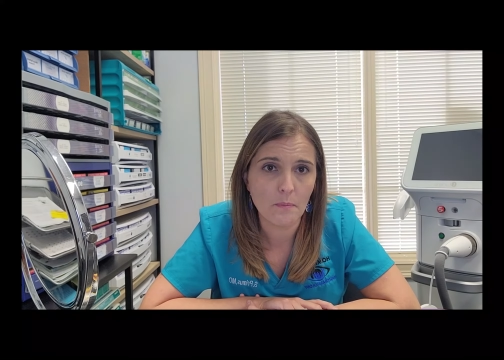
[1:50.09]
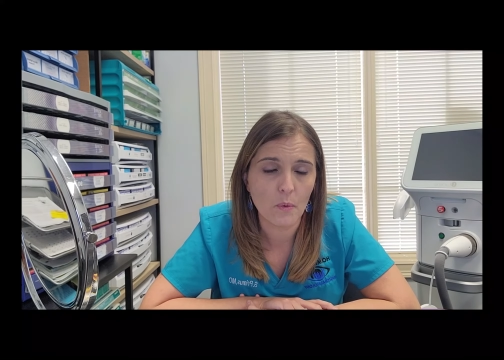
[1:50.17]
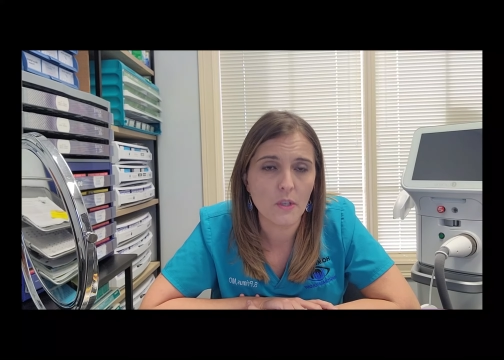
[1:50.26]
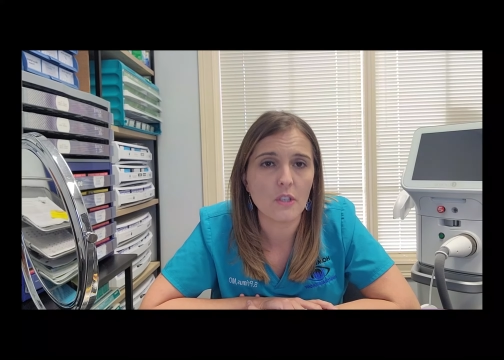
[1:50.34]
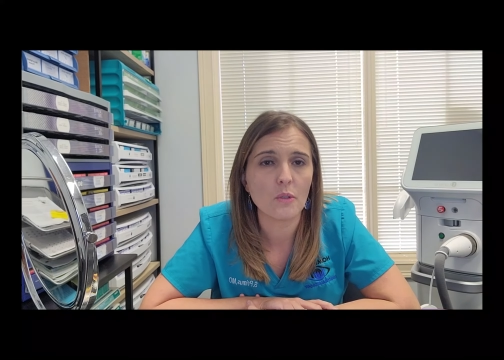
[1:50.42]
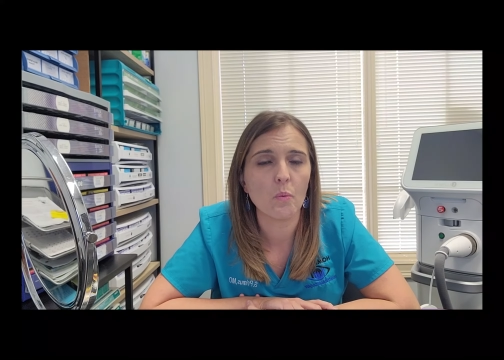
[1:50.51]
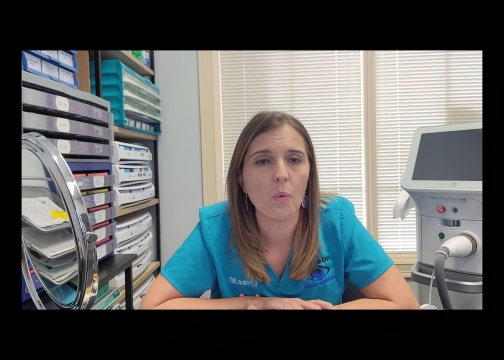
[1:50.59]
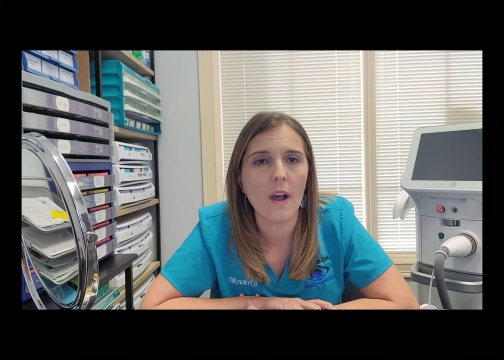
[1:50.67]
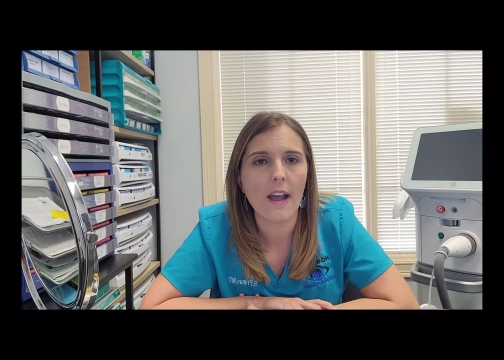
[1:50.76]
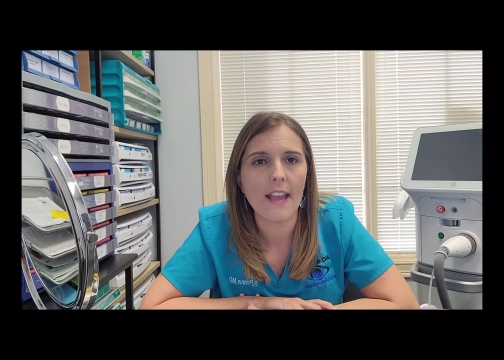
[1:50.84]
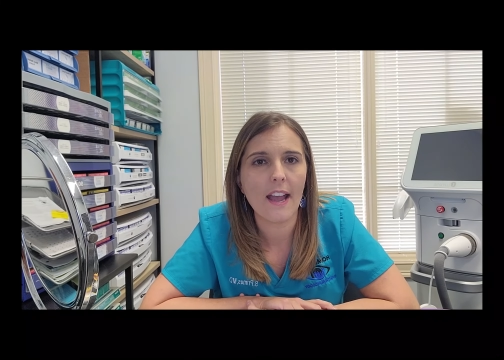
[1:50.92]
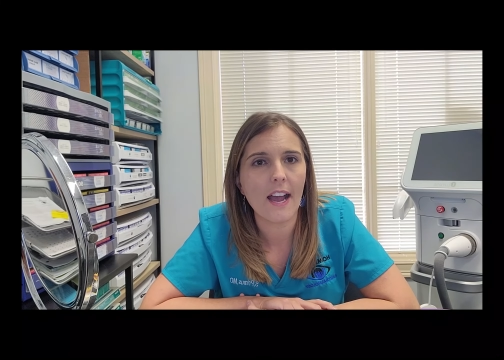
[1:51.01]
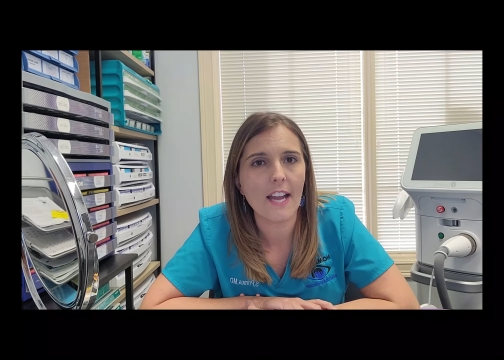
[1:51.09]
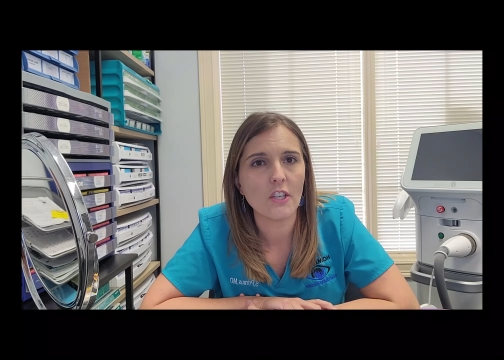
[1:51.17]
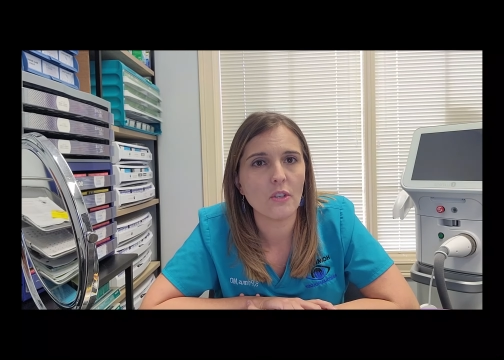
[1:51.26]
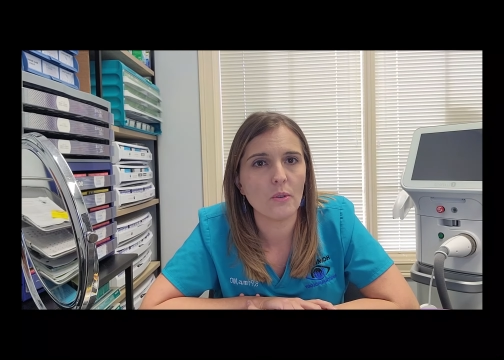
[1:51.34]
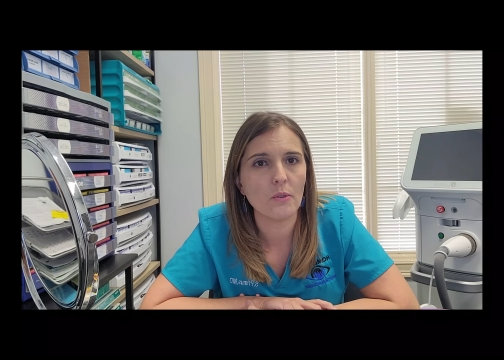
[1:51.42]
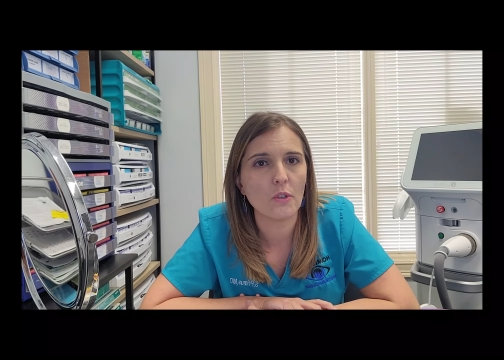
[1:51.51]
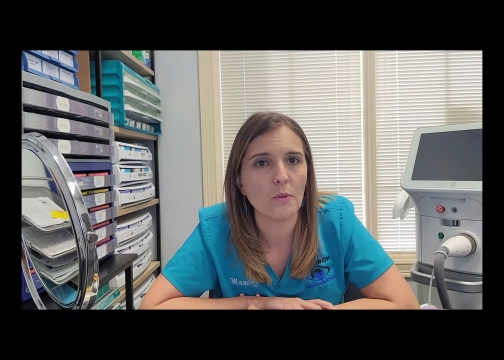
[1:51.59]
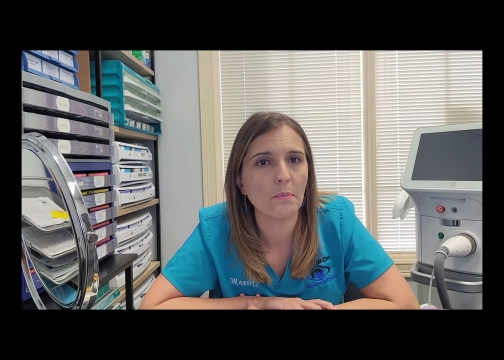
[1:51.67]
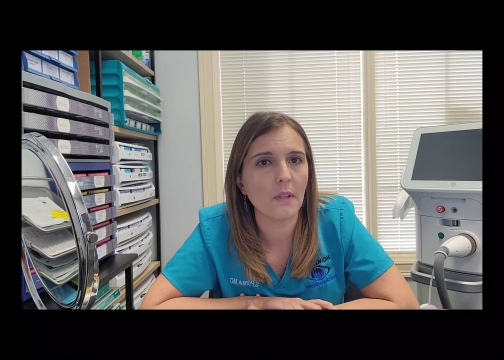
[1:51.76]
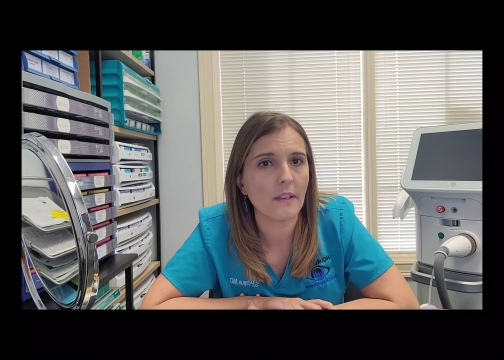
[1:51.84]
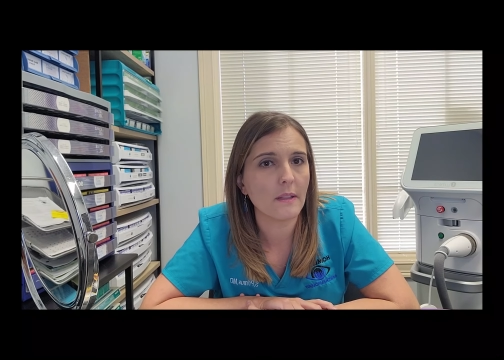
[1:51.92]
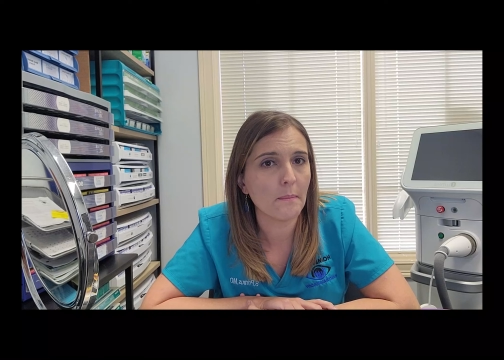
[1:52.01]
which is why I choose to
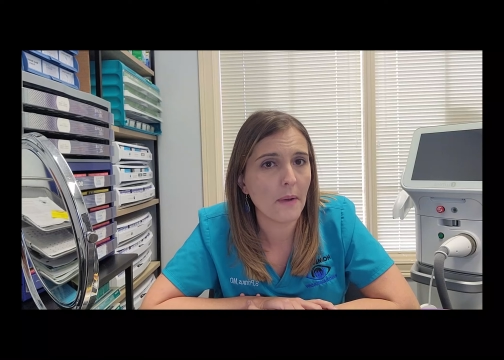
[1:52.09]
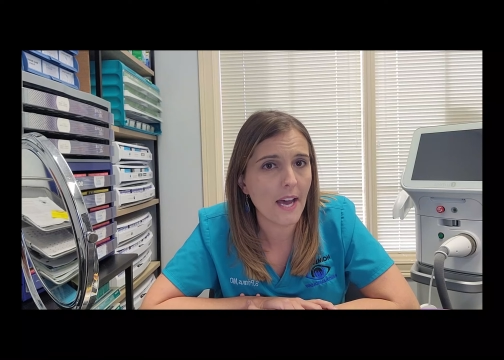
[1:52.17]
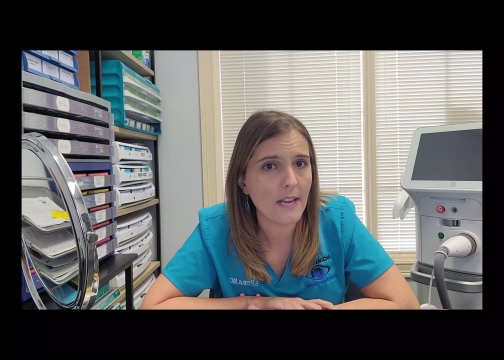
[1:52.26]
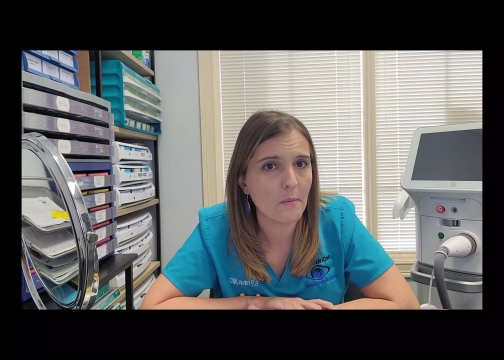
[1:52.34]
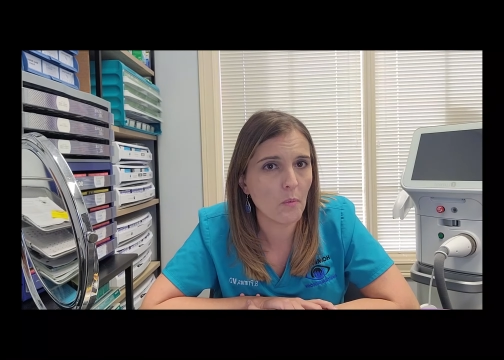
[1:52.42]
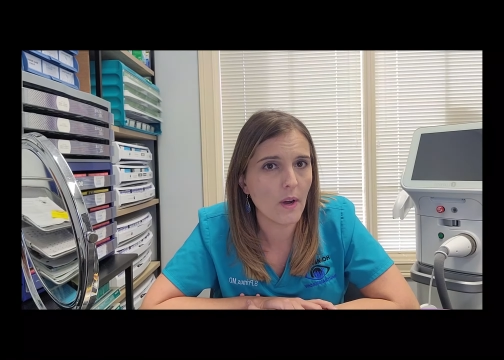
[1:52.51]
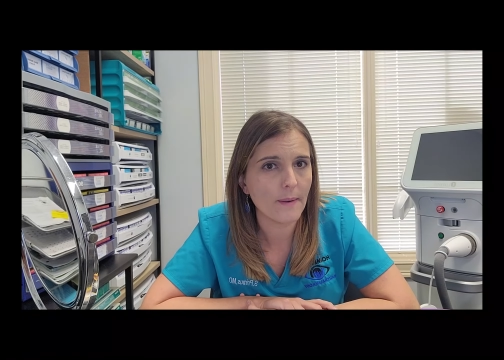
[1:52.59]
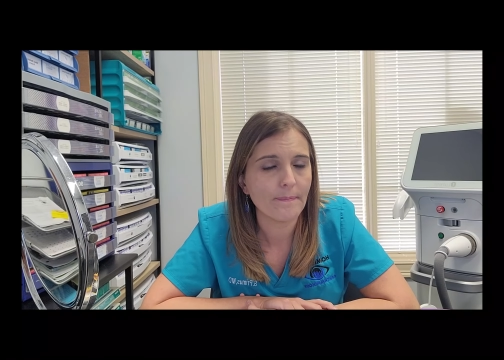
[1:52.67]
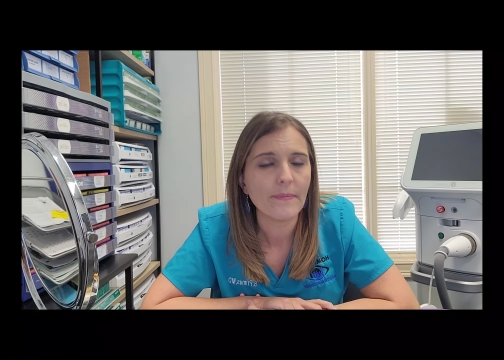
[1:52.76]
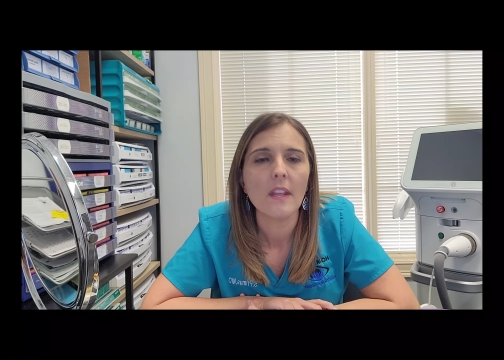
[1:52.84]
plug the bottom one.